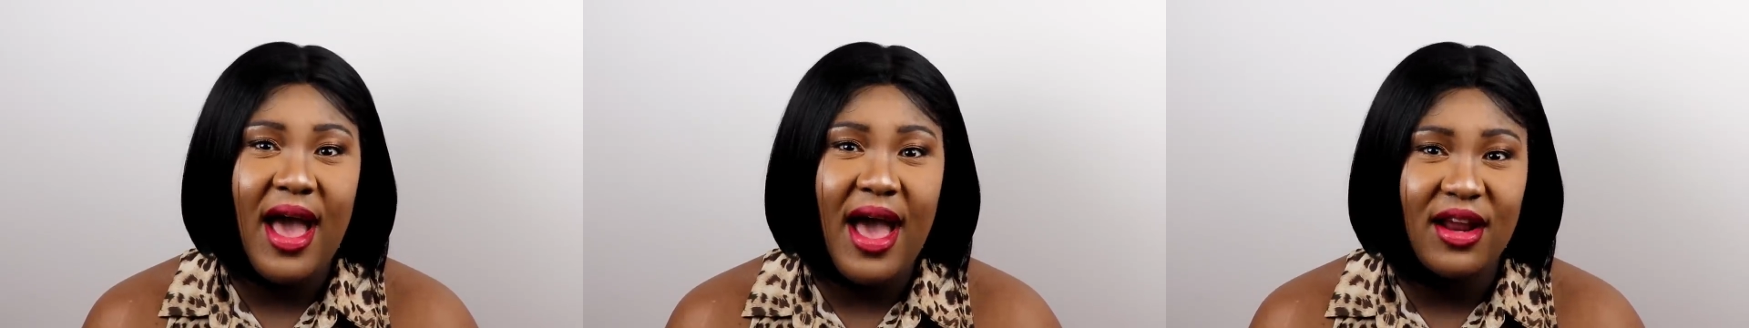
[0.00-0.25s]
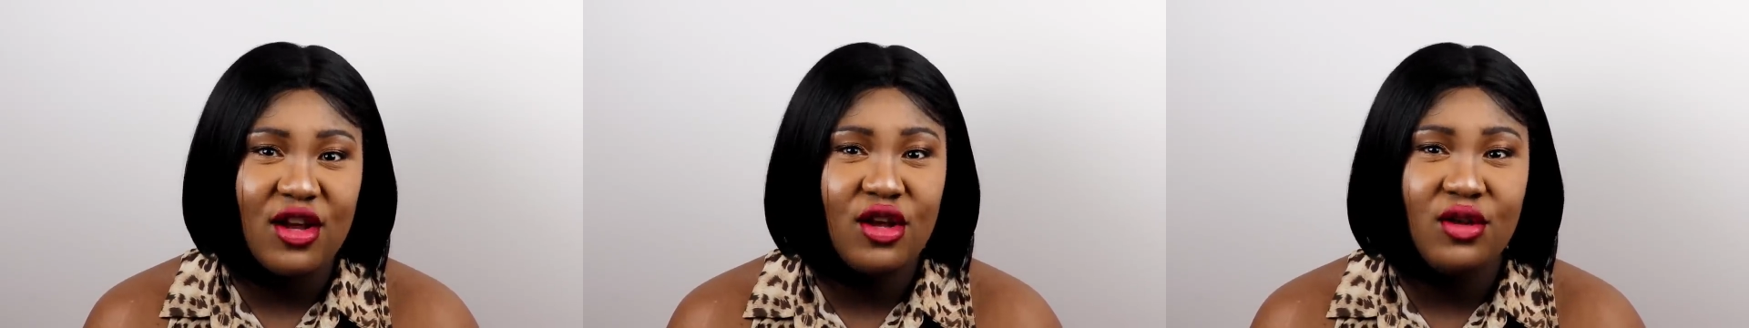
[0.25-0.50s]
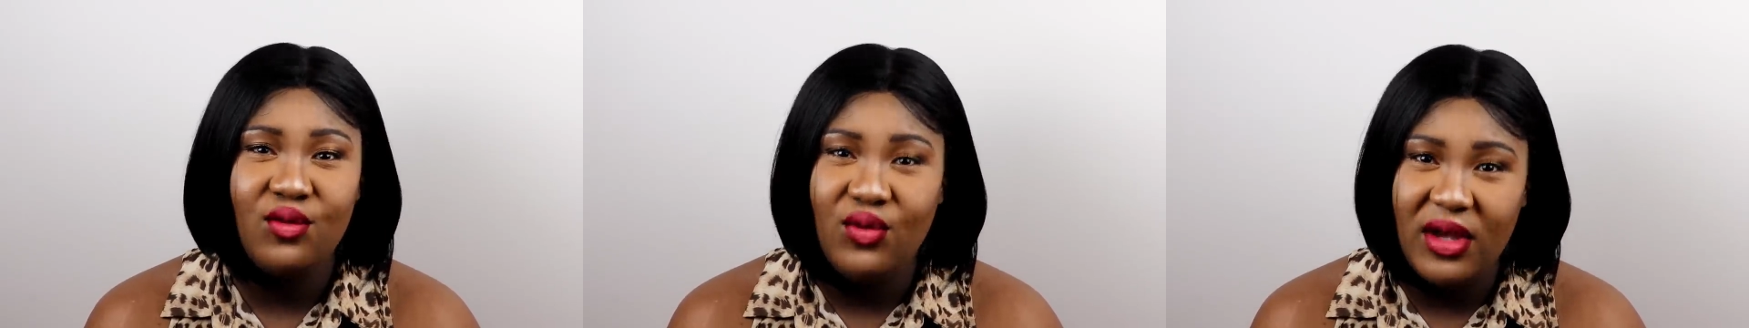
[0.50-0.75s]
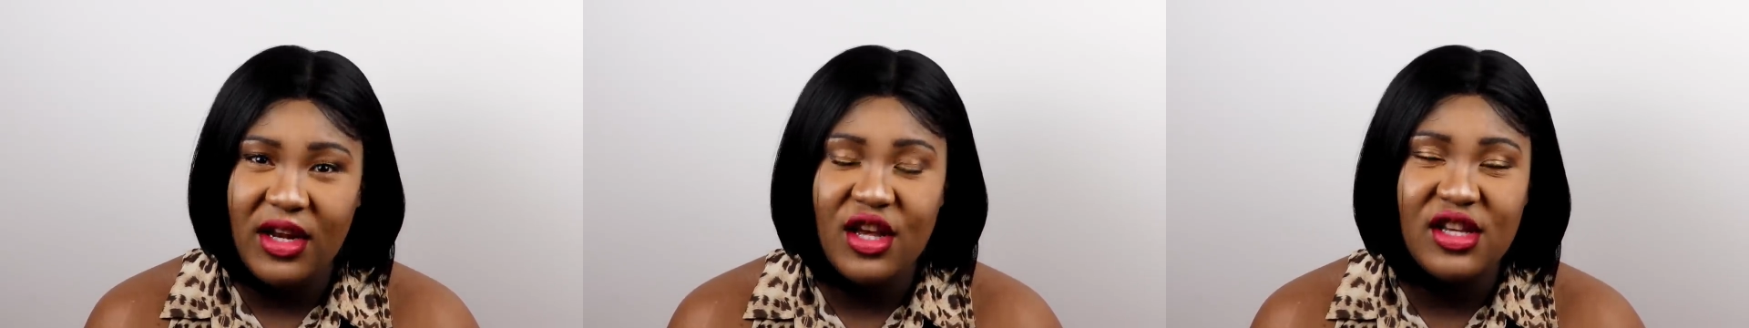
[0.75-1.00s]
at a
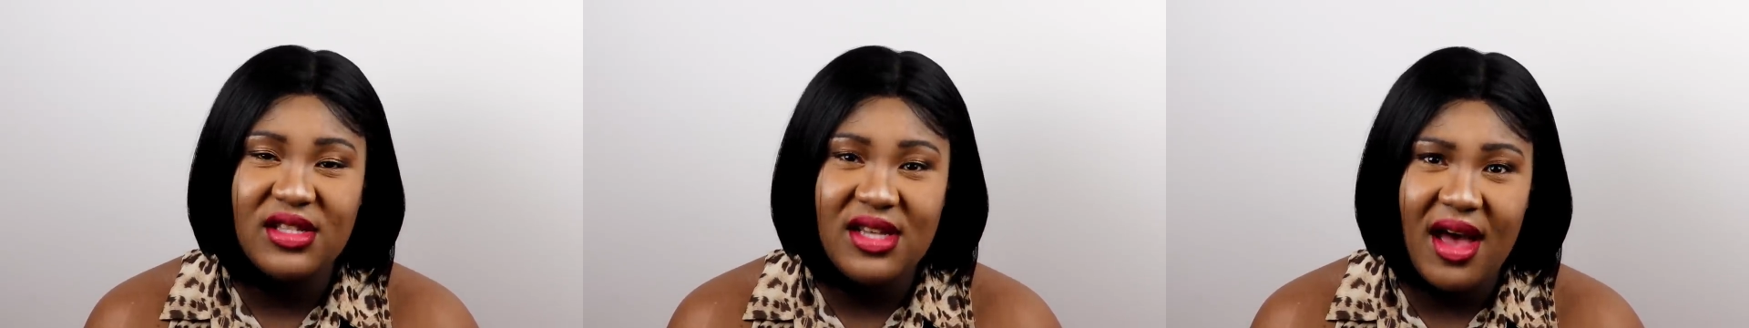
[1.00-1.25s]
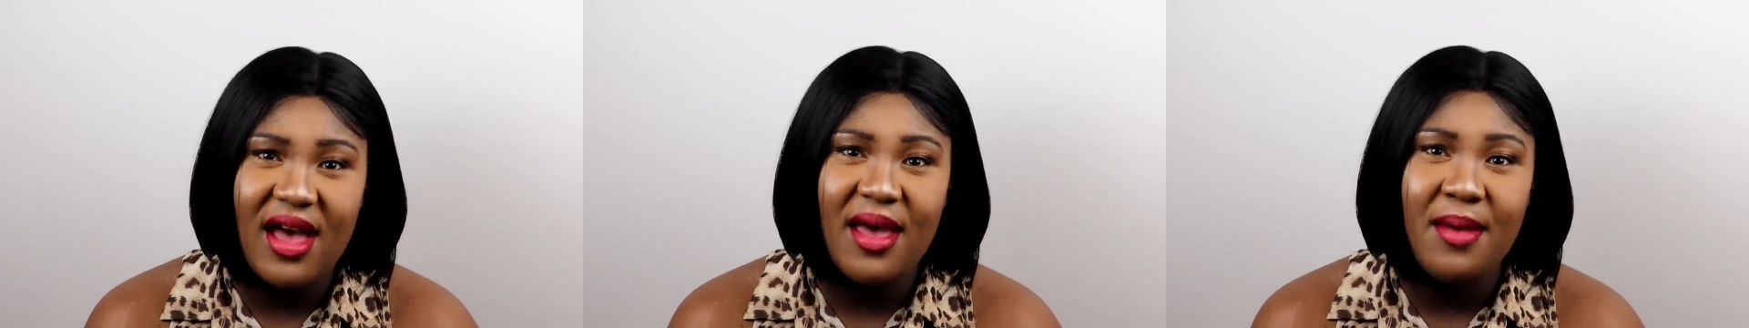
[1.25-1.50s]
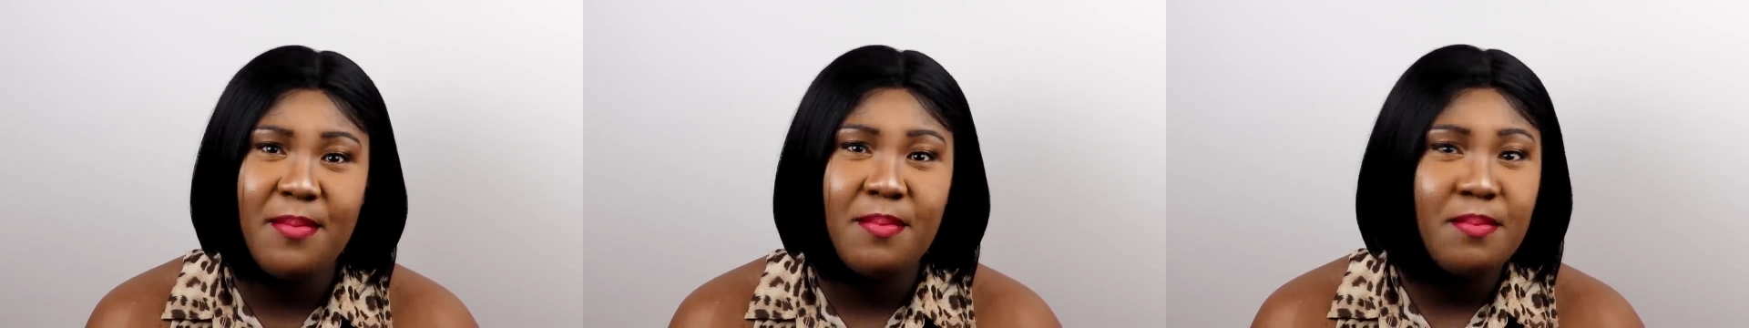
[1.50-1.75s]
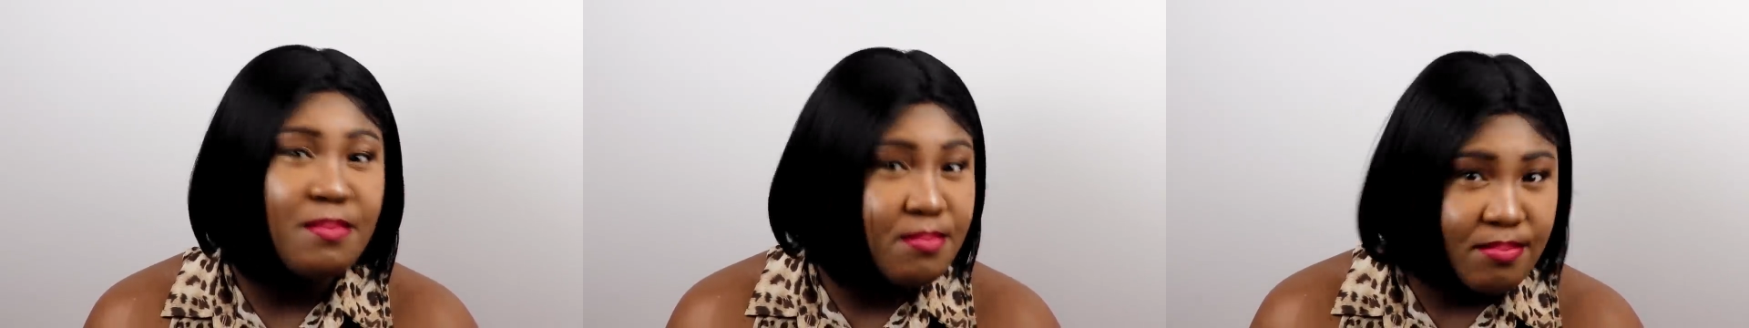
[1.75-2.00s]
convenient time
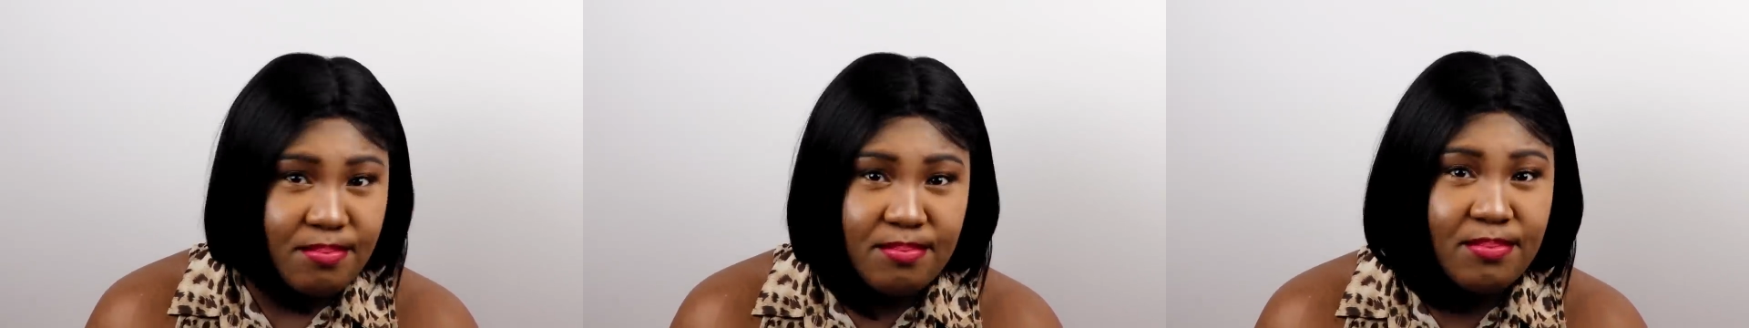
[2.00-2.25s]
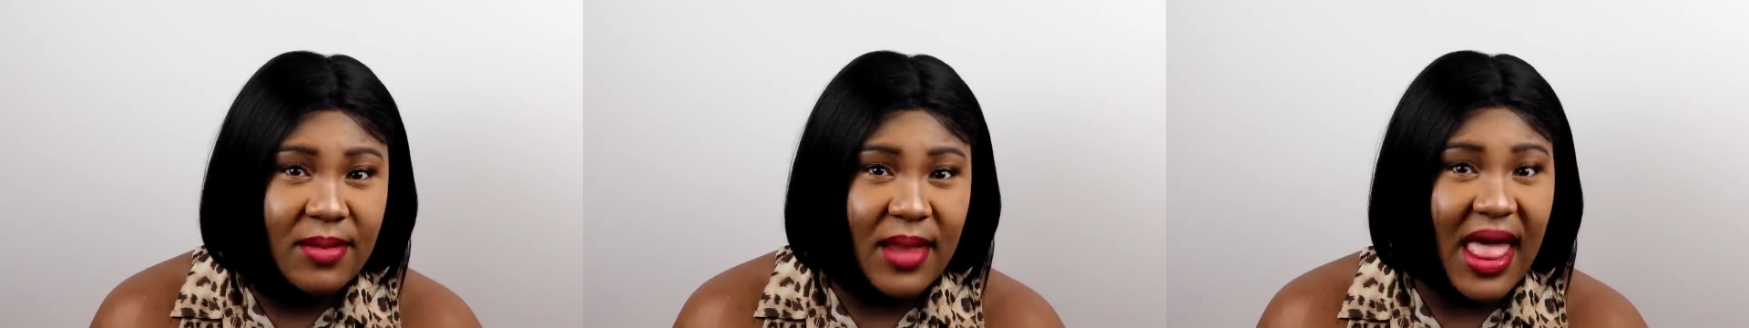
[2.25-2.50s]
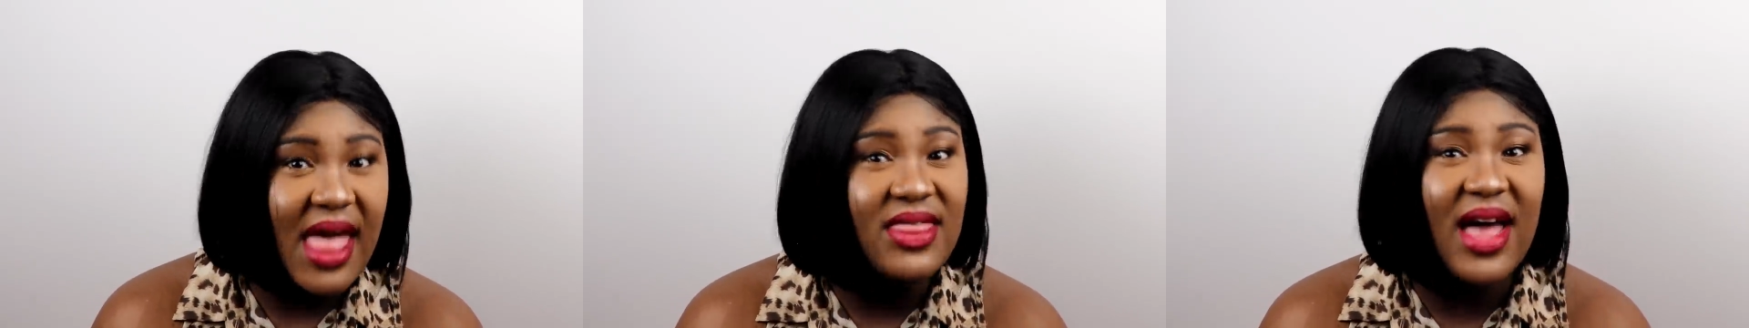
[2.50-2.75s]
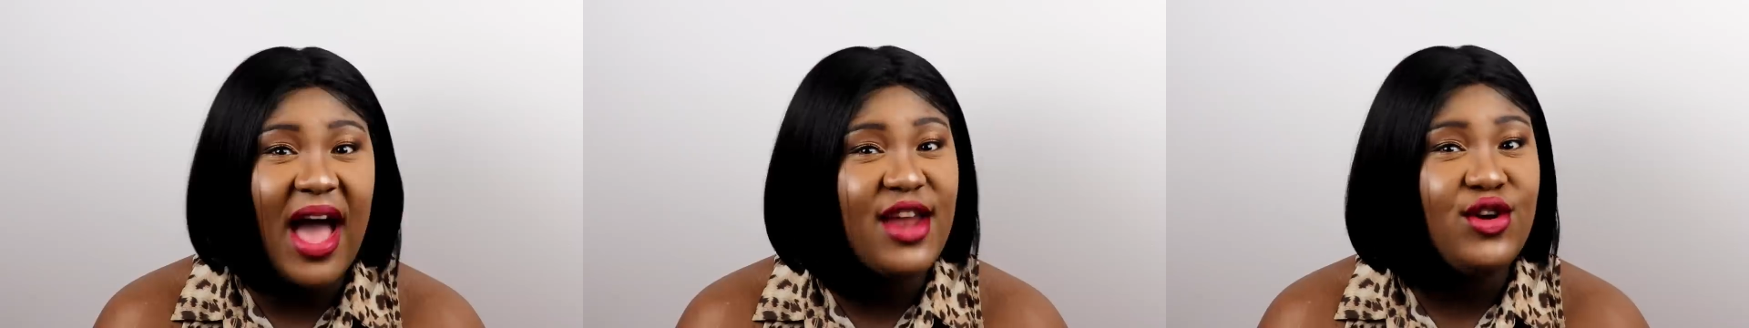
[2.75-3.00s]

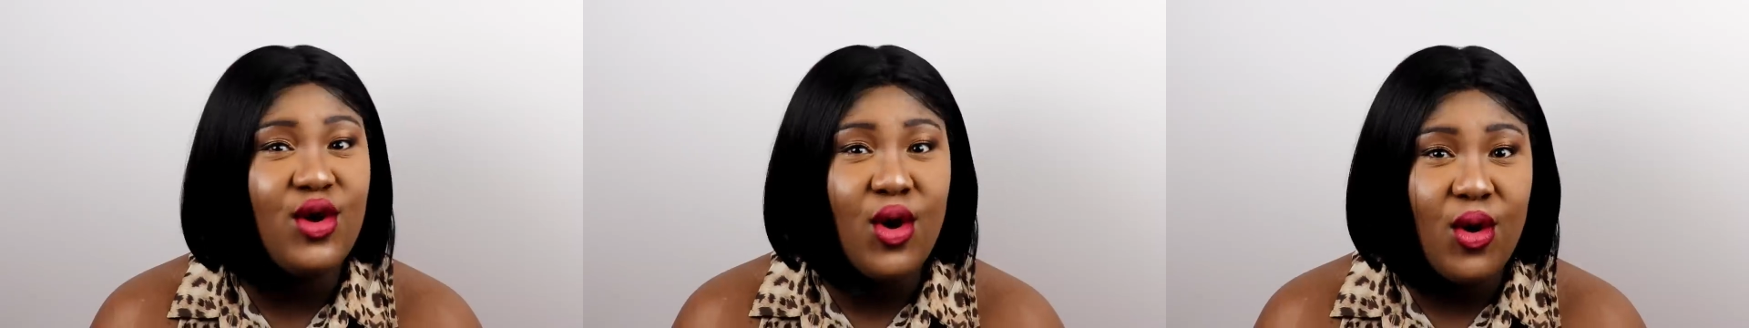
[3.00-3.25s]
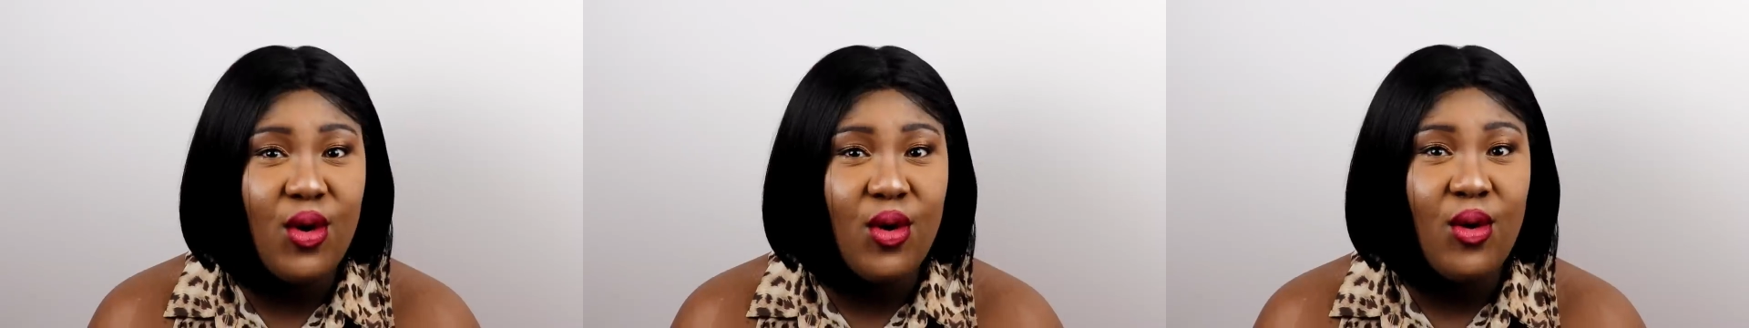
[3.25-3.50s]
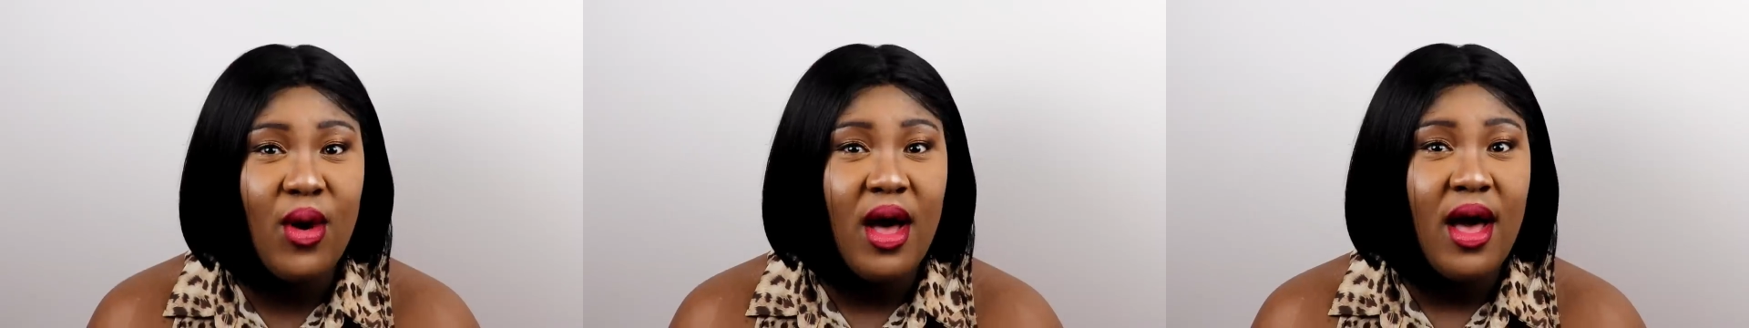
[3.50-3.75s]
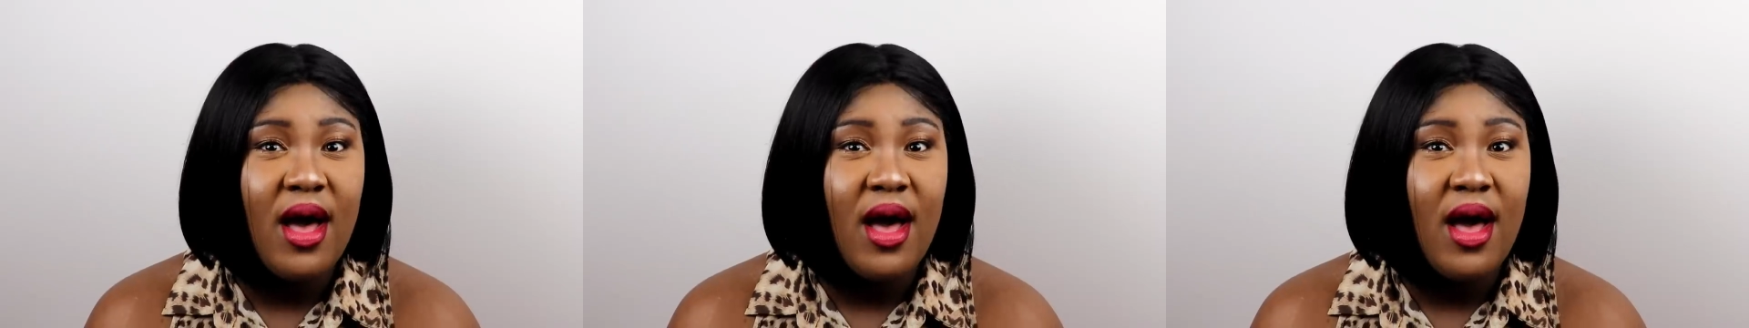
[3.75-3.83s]
that I know